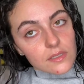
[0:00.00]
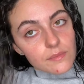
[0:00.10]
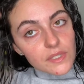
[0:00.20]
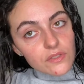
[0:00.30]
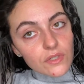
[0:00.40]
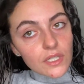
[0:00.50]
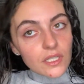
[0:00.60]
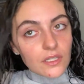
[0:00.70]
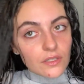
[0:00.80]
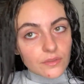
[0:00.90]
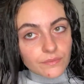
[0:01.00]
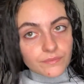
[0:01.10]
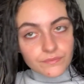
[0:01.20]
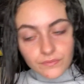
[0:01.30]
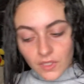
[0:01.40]
Piece right here.
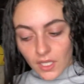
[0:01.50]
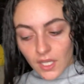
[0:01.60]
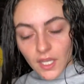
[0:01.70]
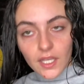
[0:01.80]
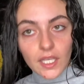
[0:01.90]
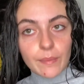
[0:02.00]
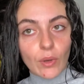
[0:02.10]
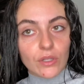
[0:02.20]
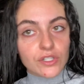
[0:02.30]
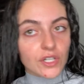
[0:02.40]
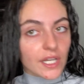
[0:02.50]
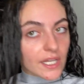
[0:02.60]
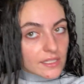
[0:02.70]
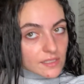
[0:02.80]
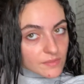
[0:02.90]
Keep
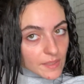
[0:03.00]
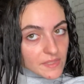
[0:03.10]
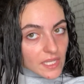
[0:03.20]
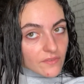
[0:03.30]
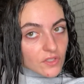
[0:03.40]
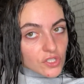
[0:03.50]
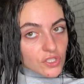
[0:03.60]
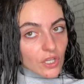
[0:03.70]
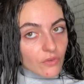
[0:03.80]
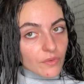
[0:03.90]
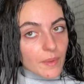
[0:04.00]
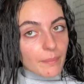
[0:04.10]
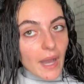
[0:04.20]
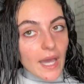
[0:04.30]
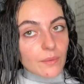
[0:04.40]
alternating. Sometimes I even just go from the
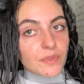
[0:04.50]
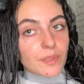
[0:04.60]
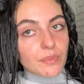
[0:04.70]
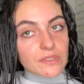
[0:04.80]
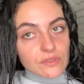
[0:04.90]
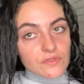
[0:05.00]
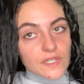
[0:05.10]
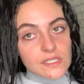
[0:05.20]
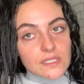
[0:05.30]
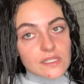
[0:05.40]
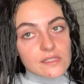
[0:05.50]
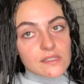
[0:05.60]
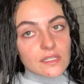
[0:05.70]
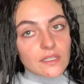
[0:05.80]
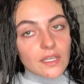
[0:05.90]
bottom with the bristles facing the
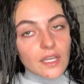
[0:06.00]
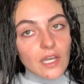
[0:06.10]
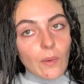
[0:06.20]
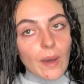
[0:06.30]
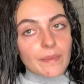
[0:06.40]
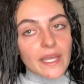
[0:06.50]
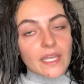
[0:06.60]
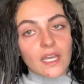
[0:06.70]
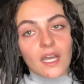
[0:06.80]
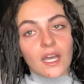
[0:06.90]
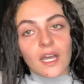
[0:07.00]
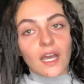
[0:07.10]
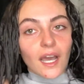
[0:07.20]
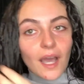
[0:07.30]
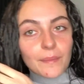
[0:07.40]
ceiling and go up. Like,
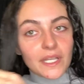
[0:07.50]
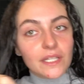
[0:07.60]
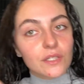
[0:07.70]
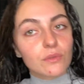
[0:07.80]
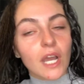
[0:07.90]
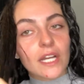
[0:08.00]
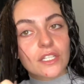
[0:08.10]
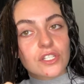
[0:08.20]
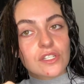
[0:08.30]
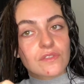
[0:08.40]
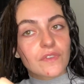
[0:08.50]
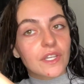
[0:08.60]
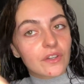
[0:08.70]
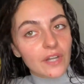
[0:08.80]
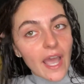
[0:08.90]
I mean, you kind of just
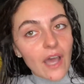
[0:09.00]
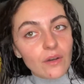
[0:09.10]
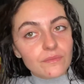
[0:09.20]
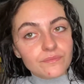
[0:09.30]
figure it out.